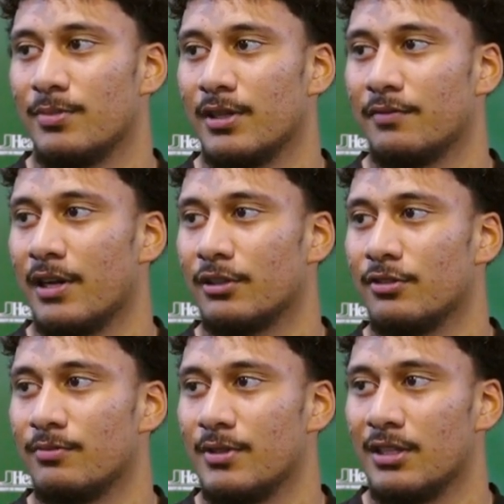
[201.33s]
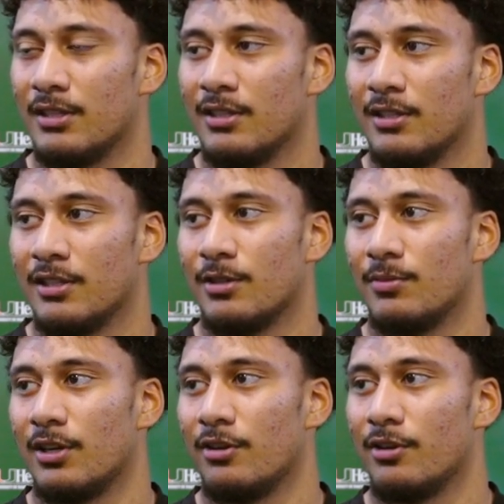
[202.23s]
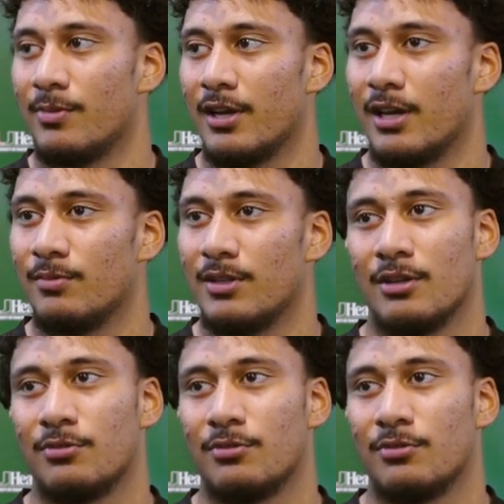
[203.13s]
a big factor of me coming here in Miami.